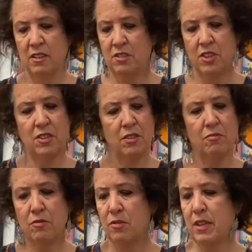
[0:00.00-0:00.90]
just a
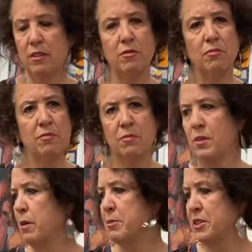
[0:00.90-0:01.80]
little
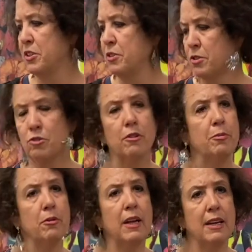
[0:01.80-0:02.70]
compositional
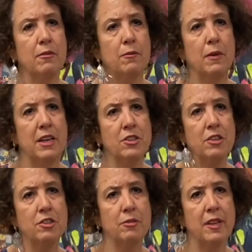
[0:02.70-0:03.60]
scribble like I
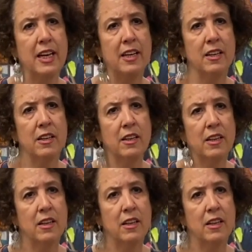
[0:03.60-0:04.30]
showed you there. Yeah